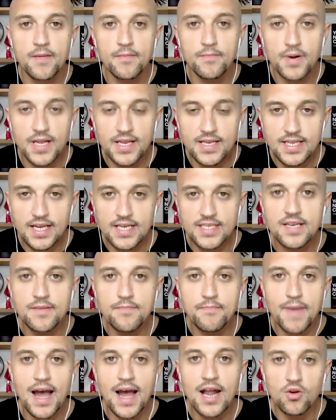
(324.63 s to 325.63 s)
But it
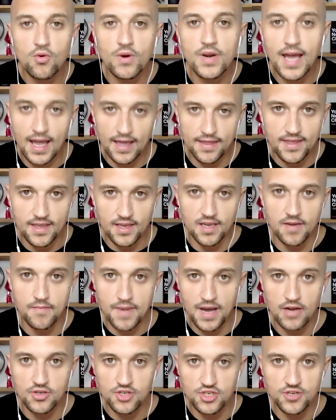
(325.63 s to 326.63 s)
doesn't matter what I think
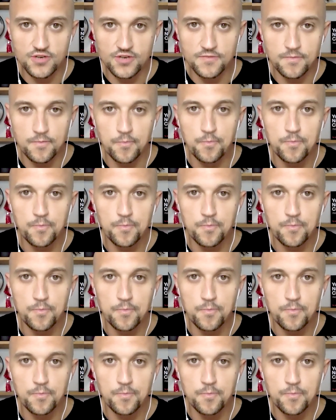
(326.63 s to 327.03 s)
about you,